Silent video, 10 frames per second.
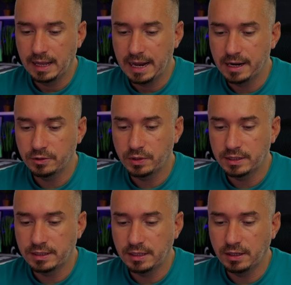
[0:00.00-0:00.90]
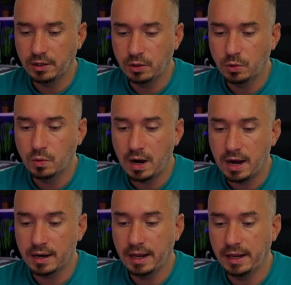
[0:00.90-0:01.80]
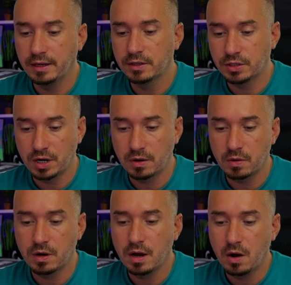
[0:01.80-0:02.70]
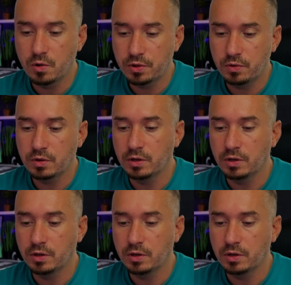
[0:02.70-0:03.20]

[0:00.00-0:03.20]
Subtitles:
And as you can see, you are a genre author.